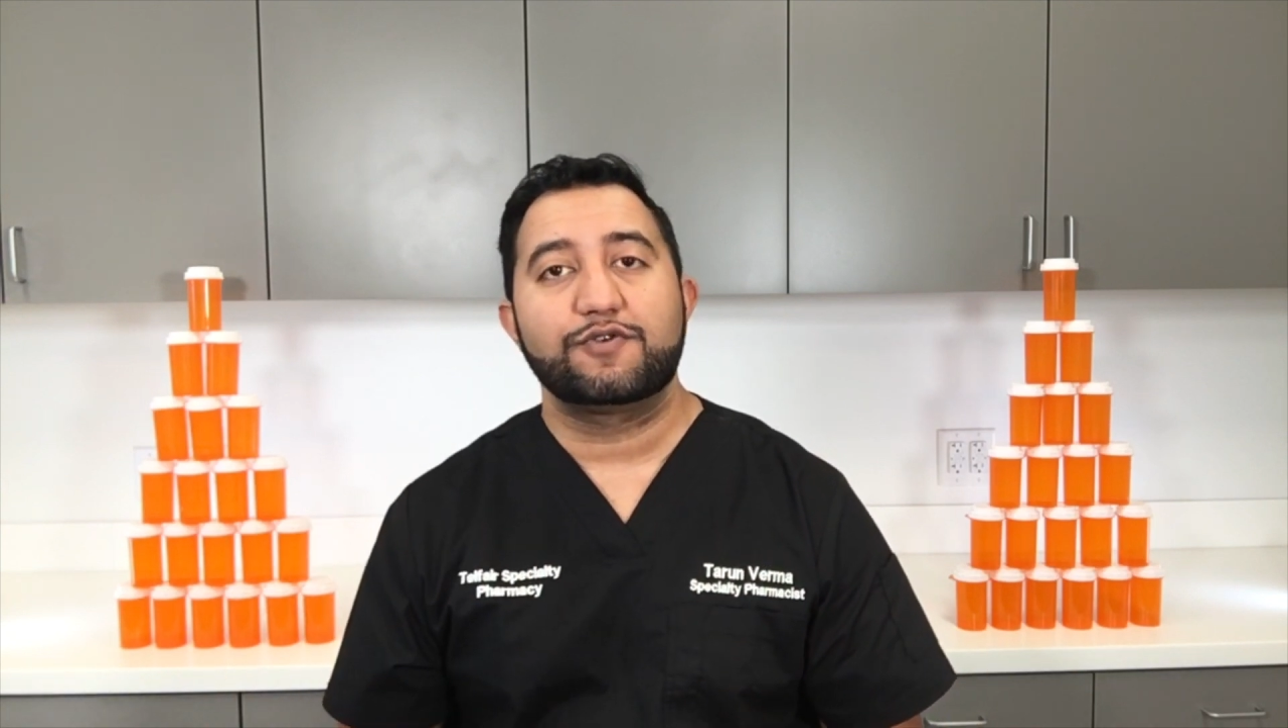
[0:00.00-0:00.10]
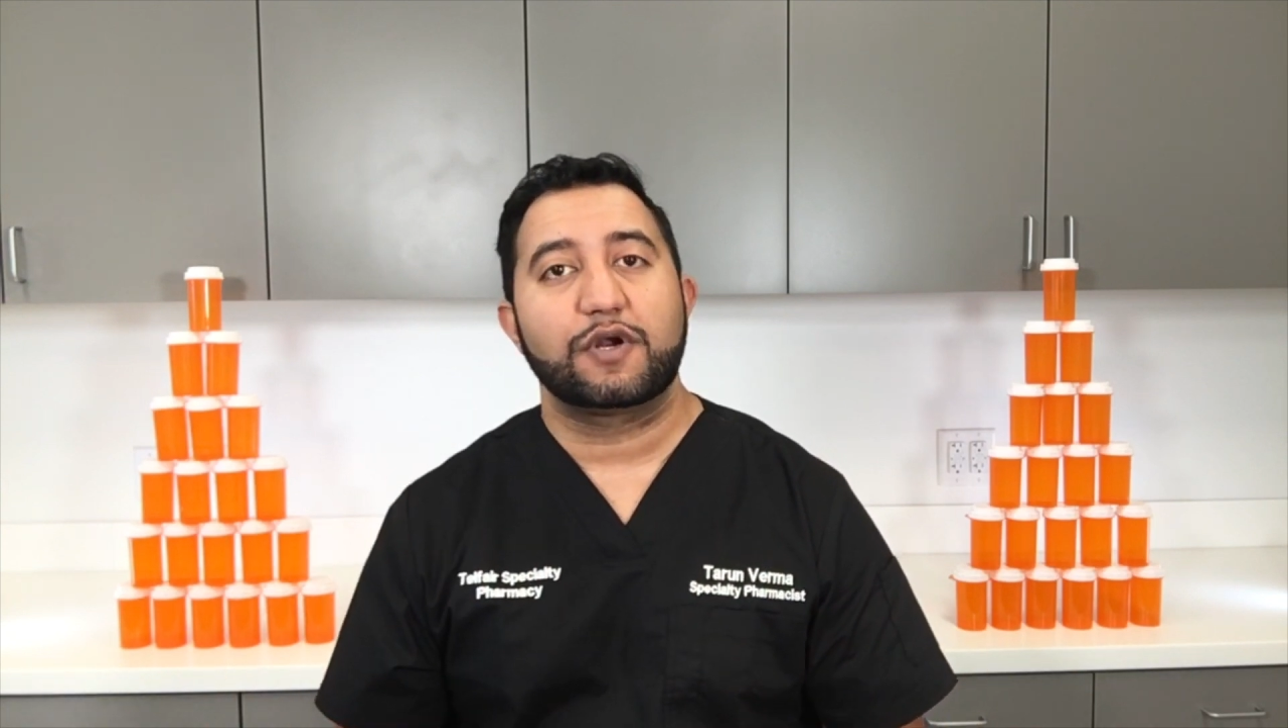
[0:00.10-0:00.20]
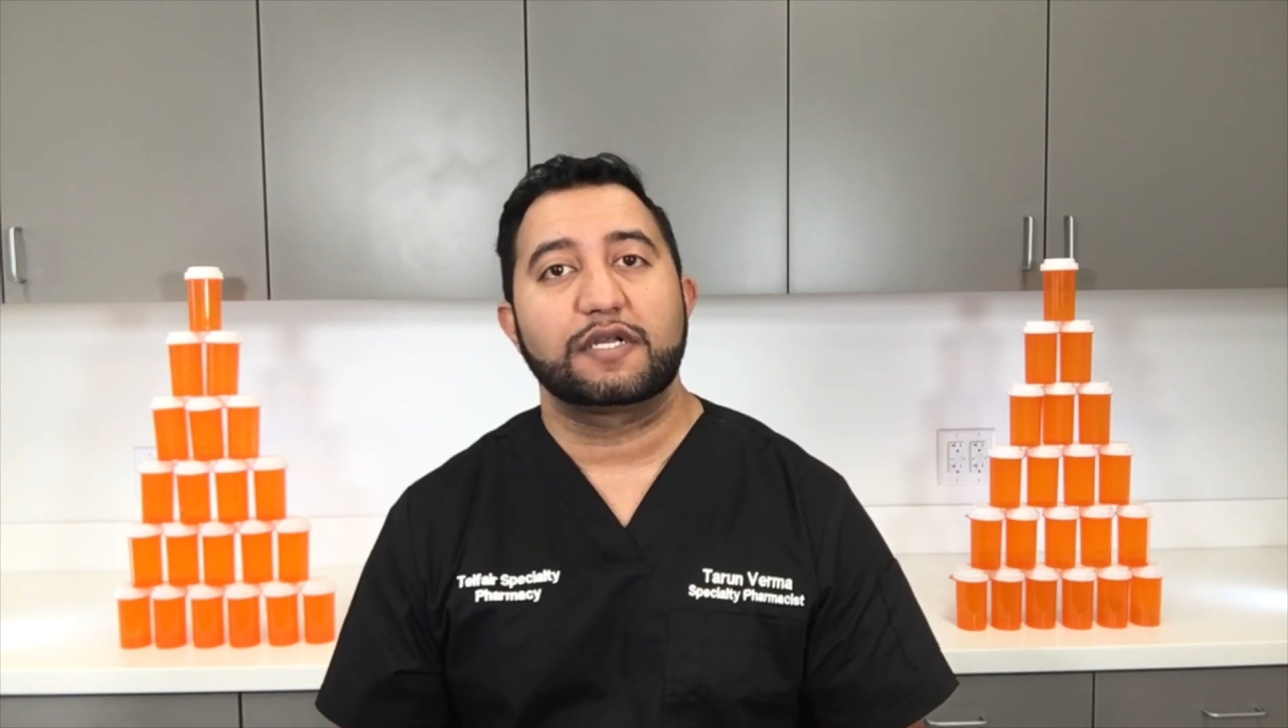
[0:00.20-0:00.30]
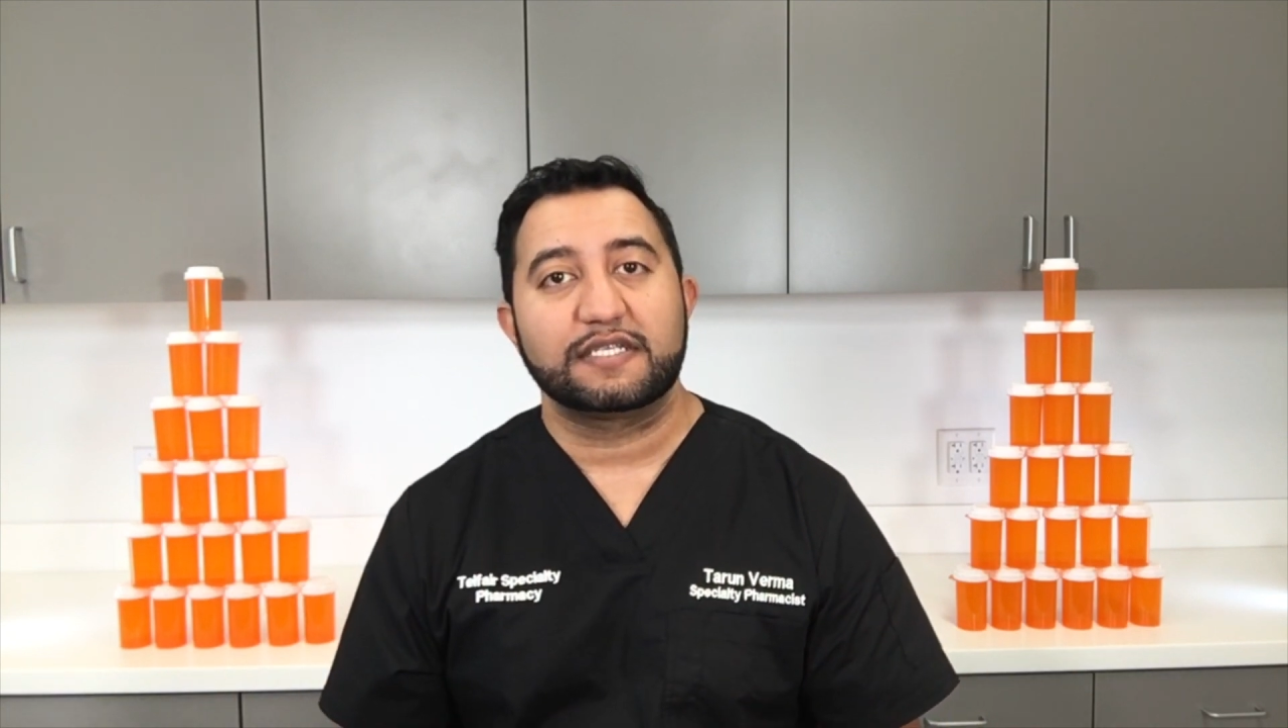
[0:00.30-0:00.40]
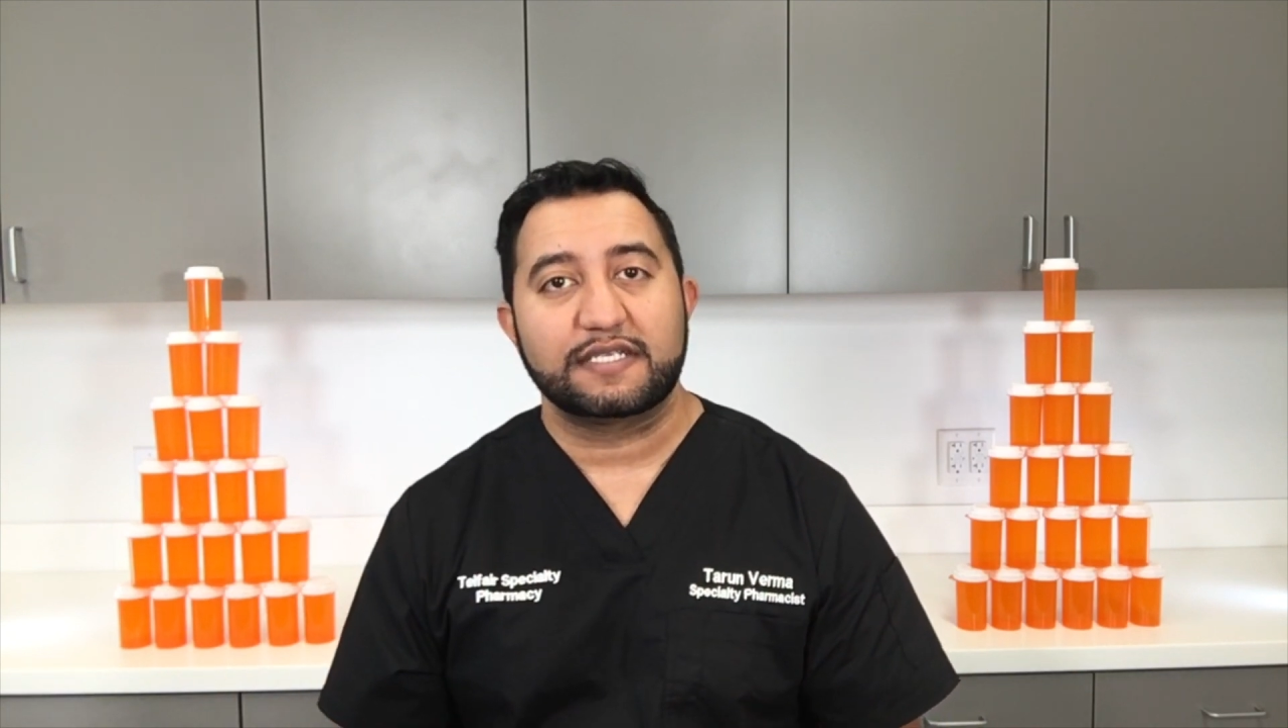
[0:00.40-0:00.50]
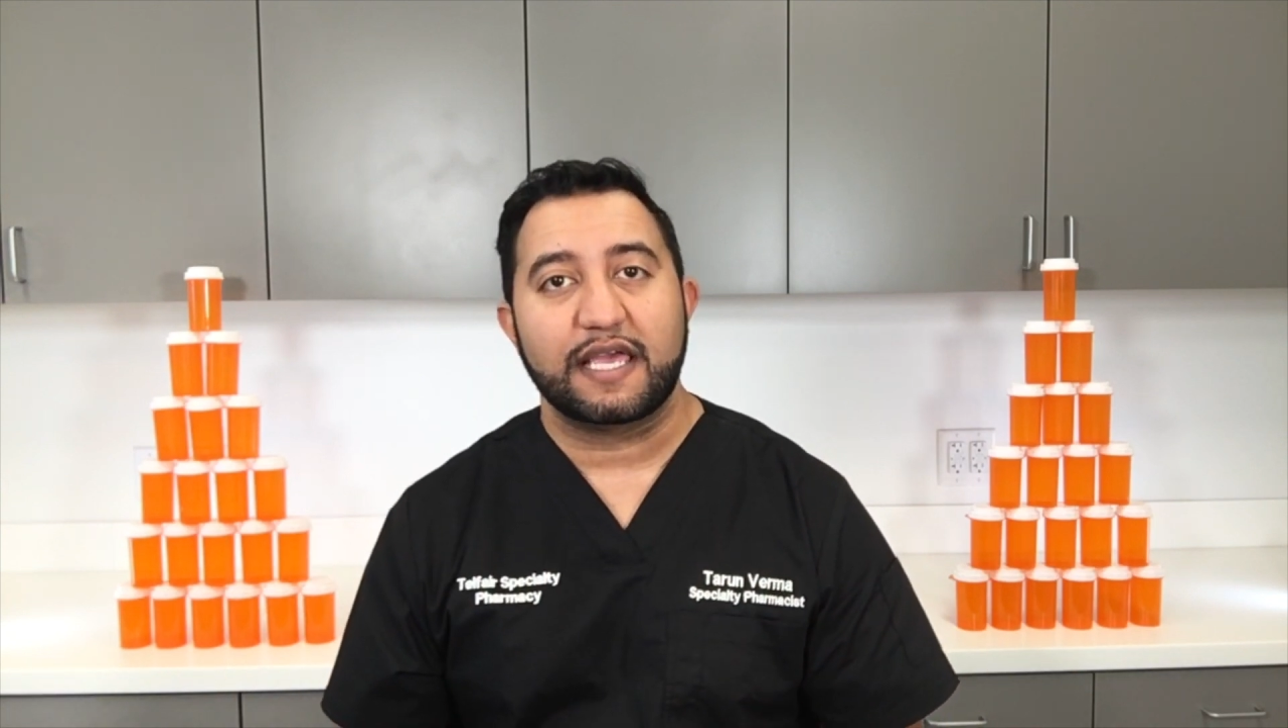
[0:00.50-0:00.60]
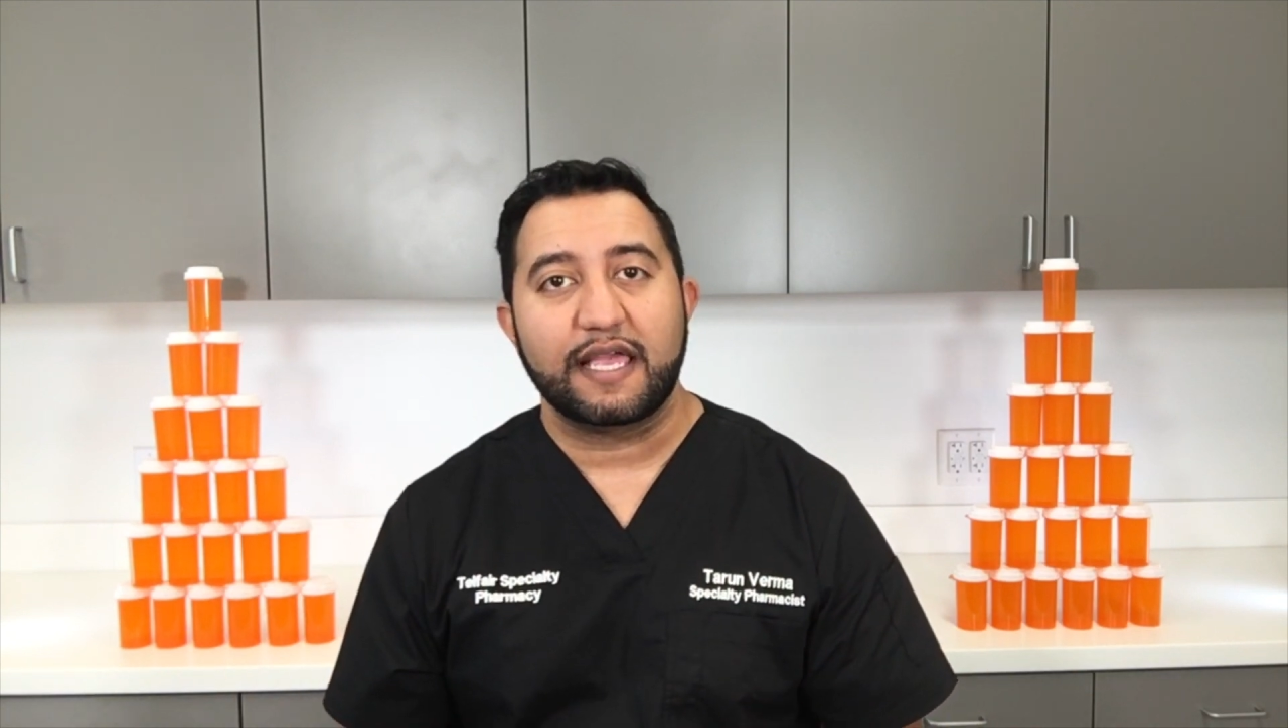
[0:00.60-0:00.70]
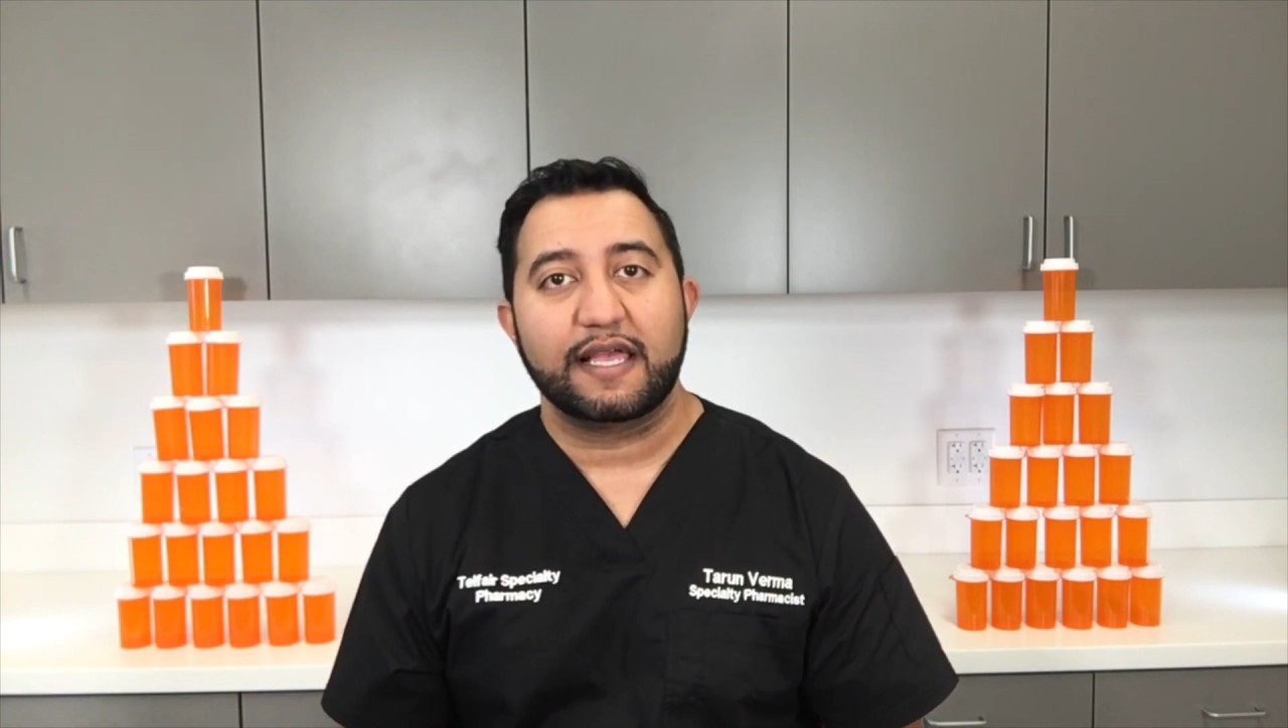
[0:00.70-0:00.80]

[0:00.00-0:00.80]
drug to take.